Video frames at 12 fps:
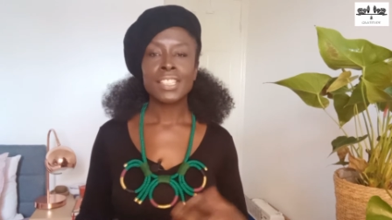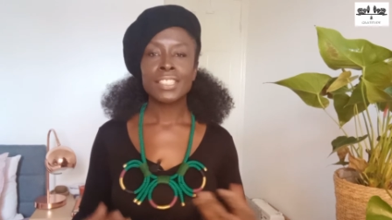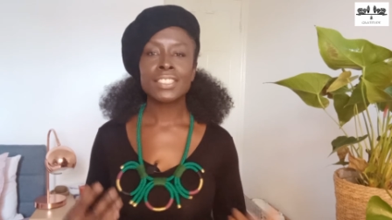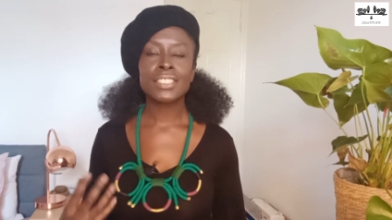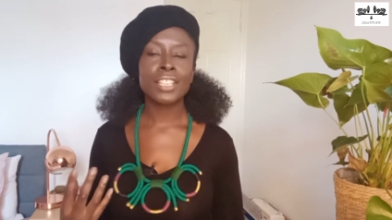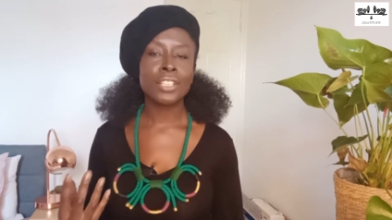
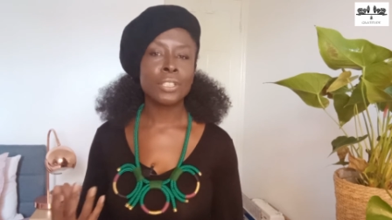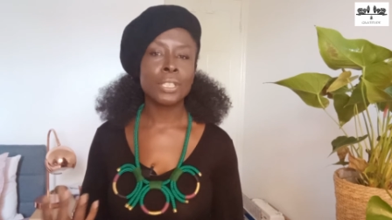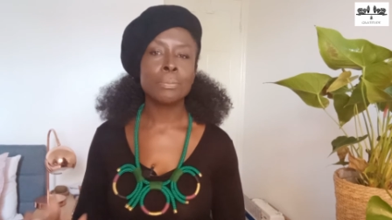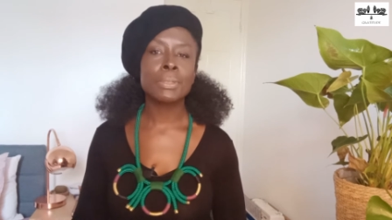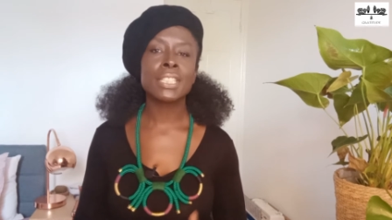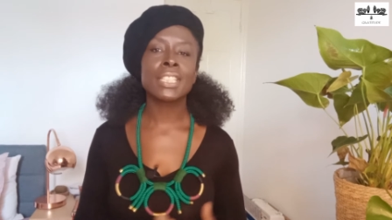So
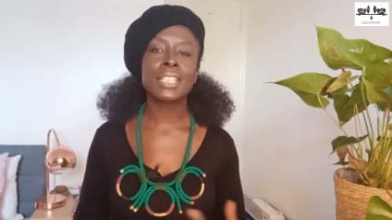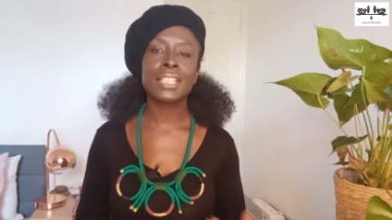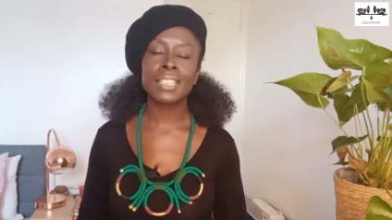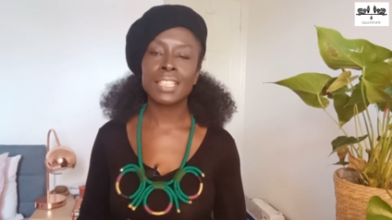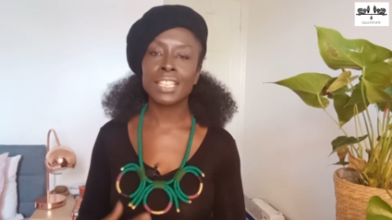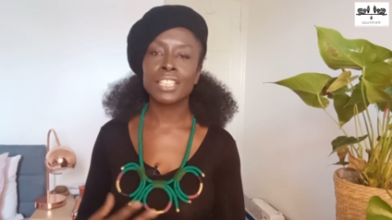in
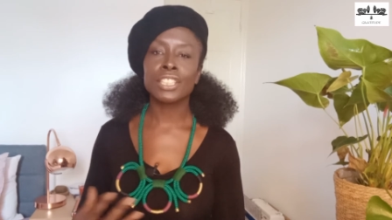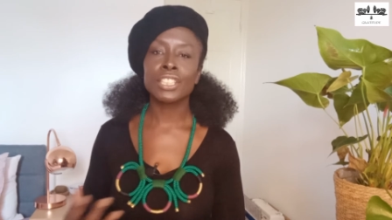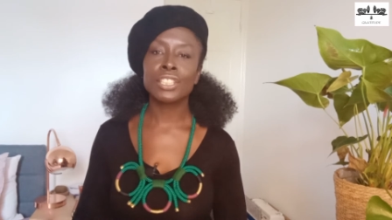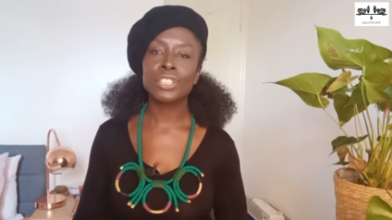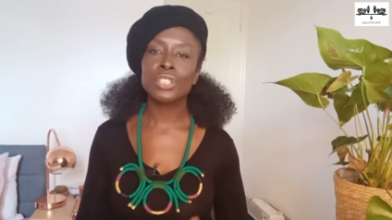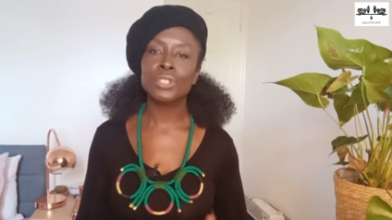particular, that
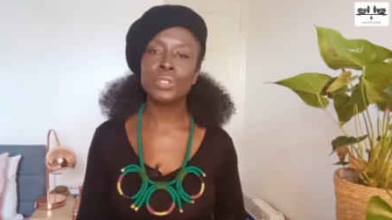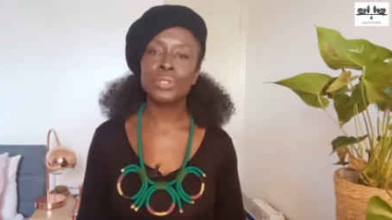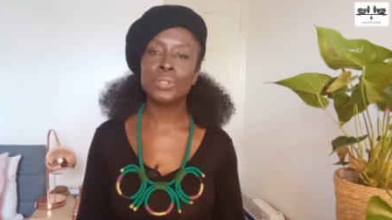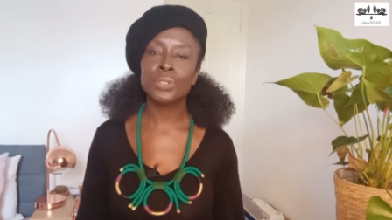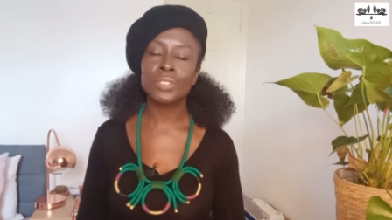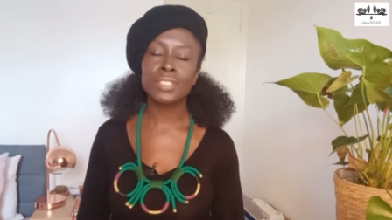
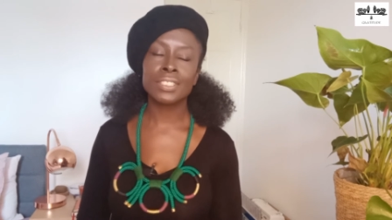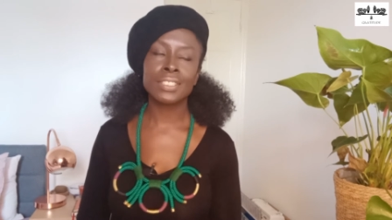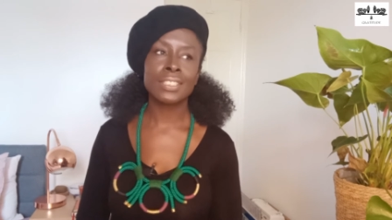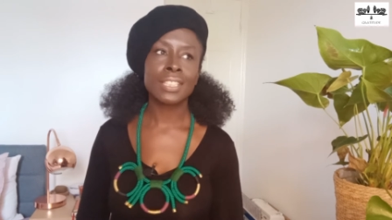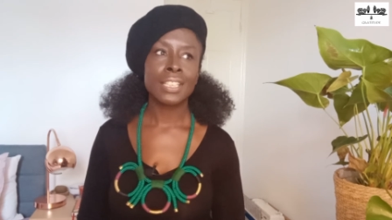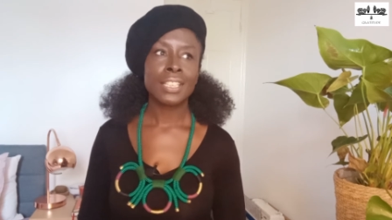includes